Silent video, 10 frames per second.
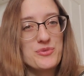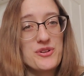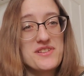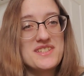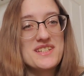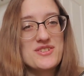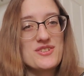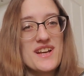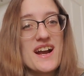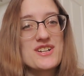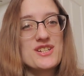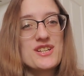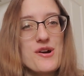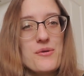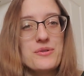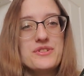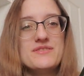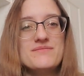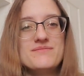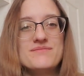book that's easier to actually hold.
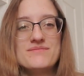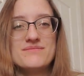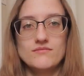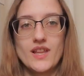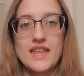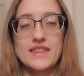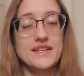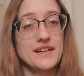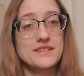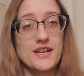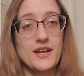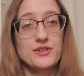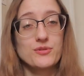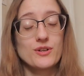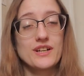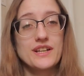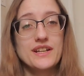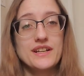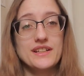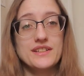The next
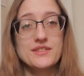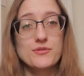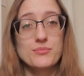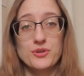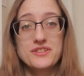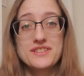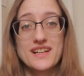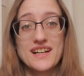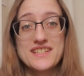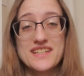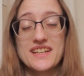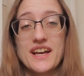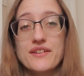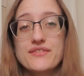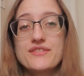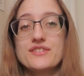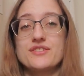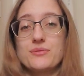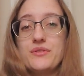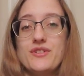category is books that I DNF'd.
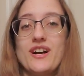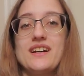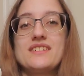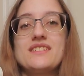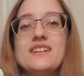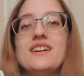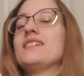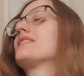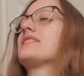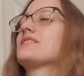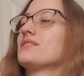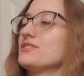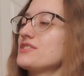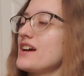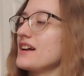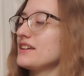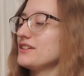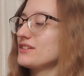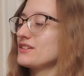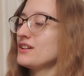So we've got a nice little stack
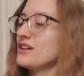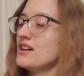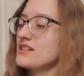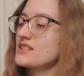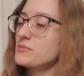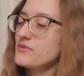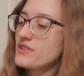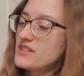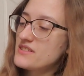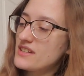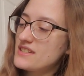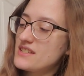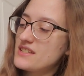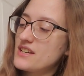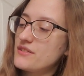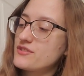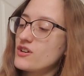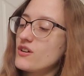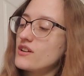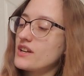here. Some of these I DNF'd
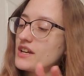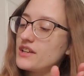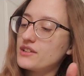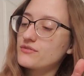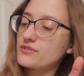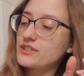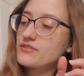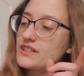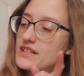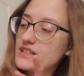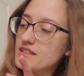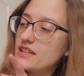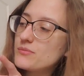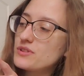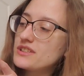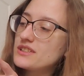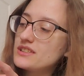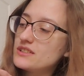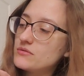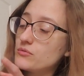on a reread,
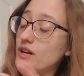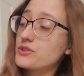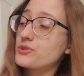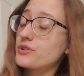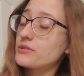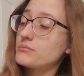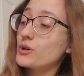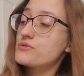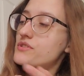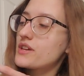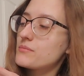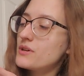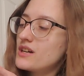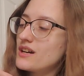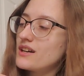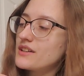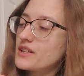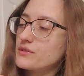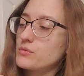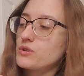namely, actually, most of them.
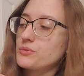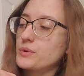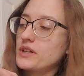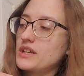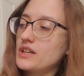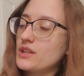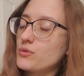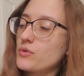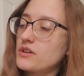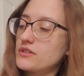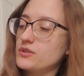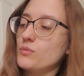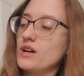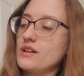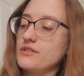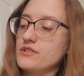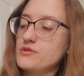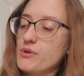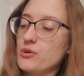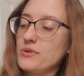Never Rolled Wake, The Water in the Wild,
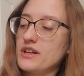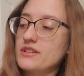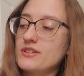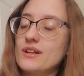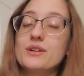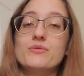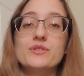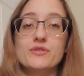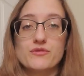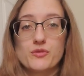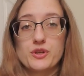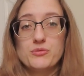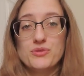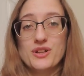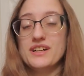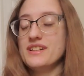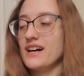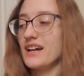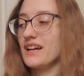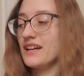Spellbinder, and A River of Royal Blood.
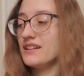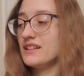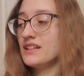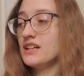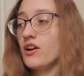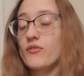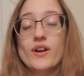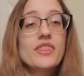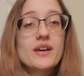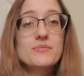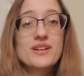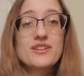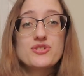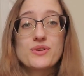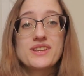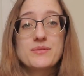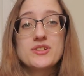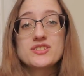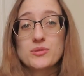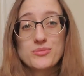I read them and enjoyed them
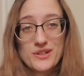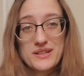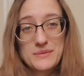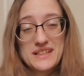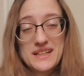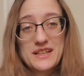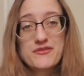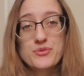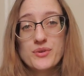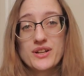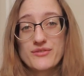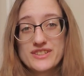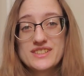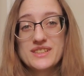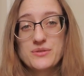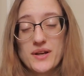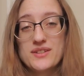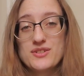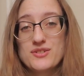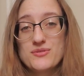at some point in my life, but when I recently
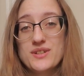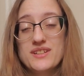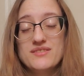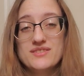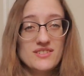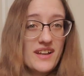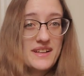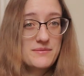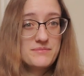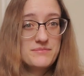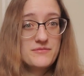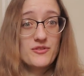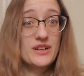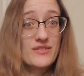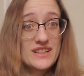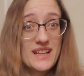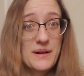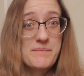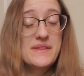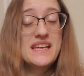went to, like, reread
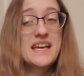them,